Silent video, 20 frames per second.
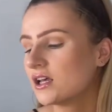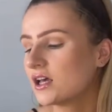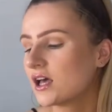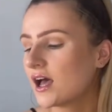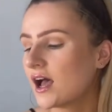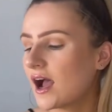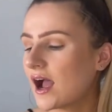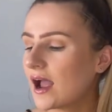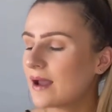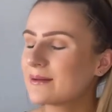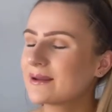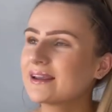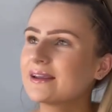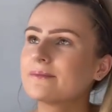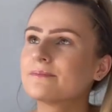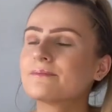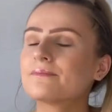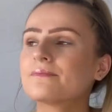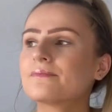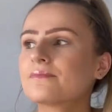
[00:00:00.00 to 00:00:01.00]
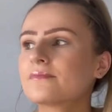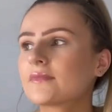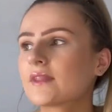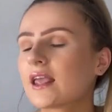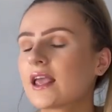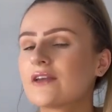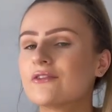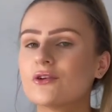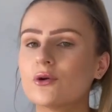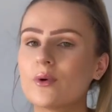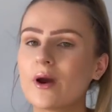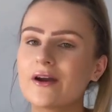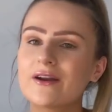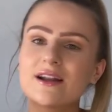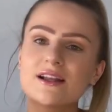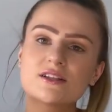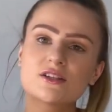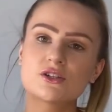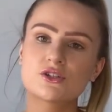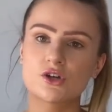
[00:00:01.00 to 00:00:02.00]
I mean, if you're wearing it as
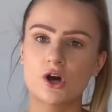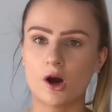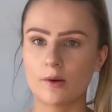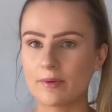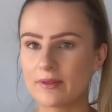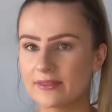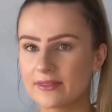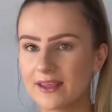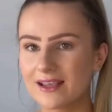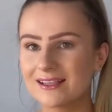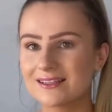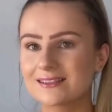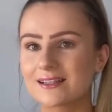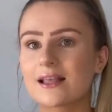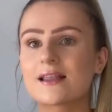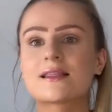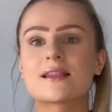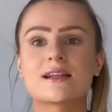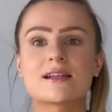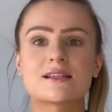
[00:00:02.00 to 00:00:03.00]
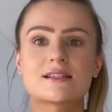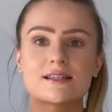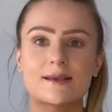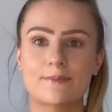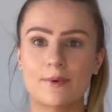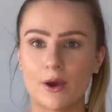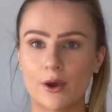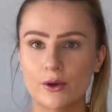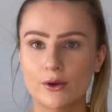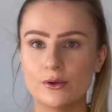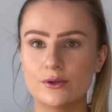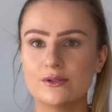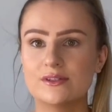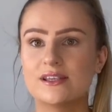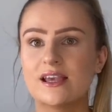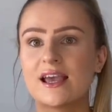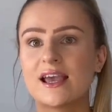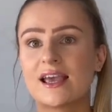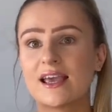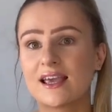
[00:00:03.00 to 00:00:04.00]
a top and things, then I suppose,
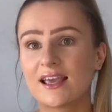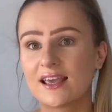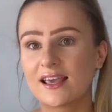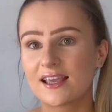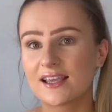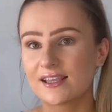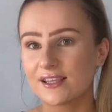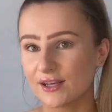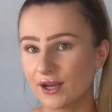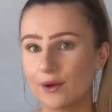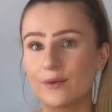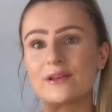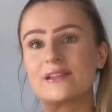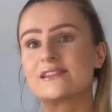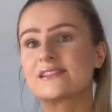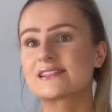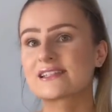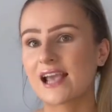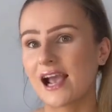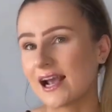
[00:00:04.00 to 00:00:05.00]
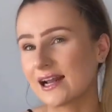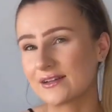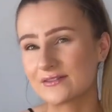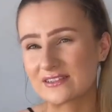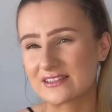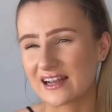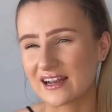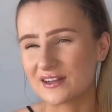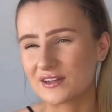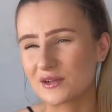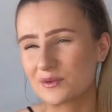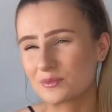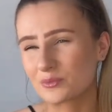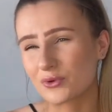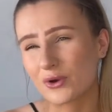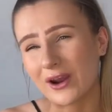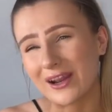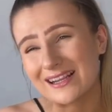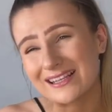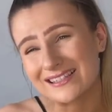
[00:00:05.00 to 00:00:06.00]
you know, it's kind of standard
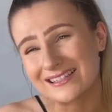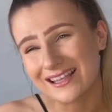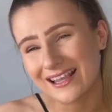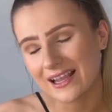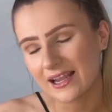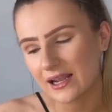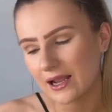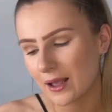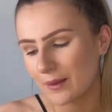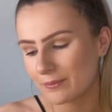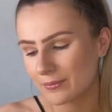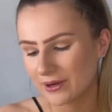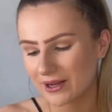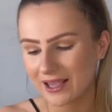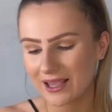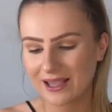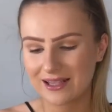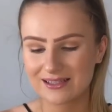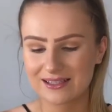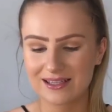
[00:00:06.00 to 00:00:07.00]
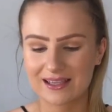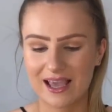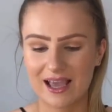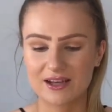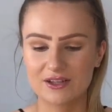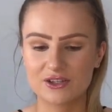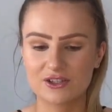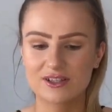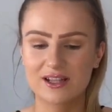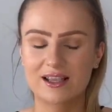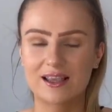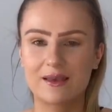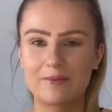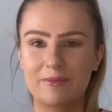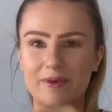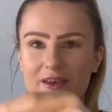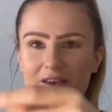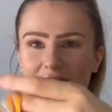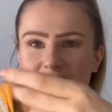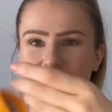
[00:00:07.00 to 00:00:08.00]
pricing. But it is, again, just like a bit
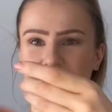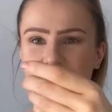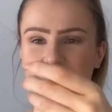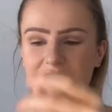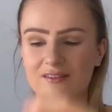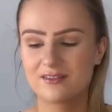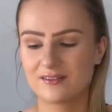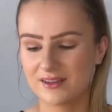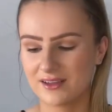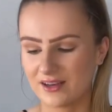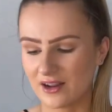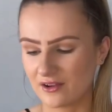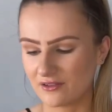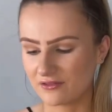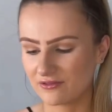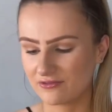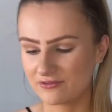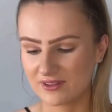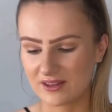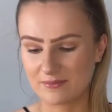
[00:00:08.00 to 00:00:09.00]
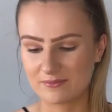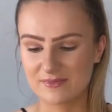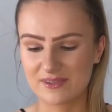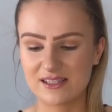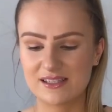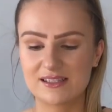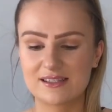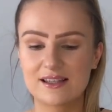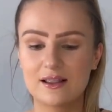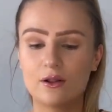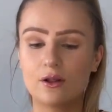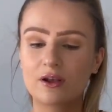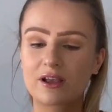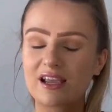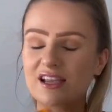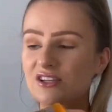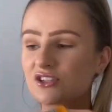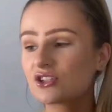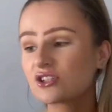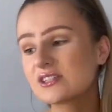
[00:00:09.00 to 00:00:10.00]
of, you know, flimsy silk. It
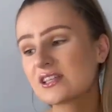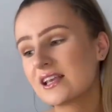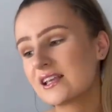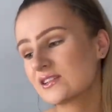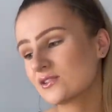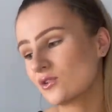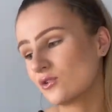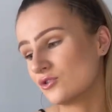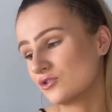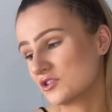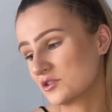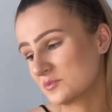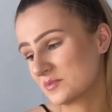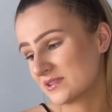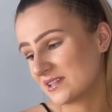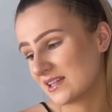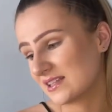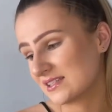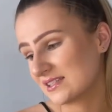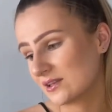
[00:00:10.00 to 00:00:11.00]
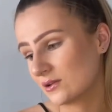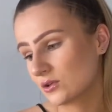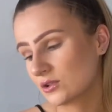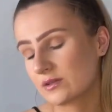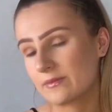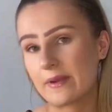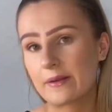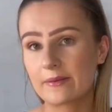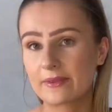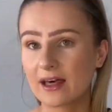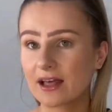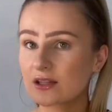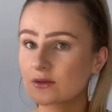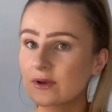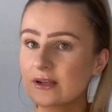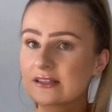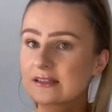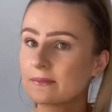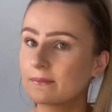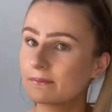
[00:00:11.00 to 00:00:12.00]
does say it's 100% silk, so maybe that's why
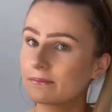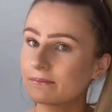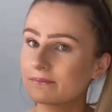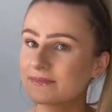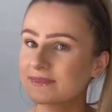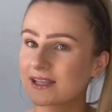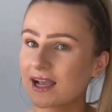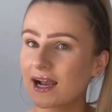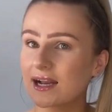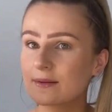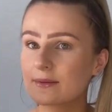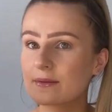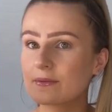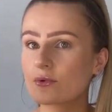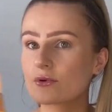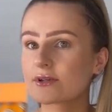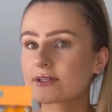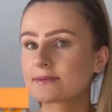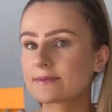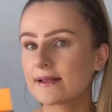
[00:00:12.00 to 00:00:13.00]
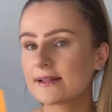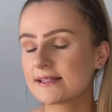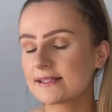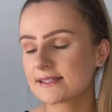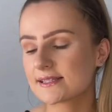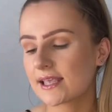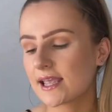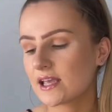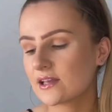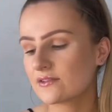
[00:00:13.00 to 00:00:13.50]
it's a tiny bit more expensive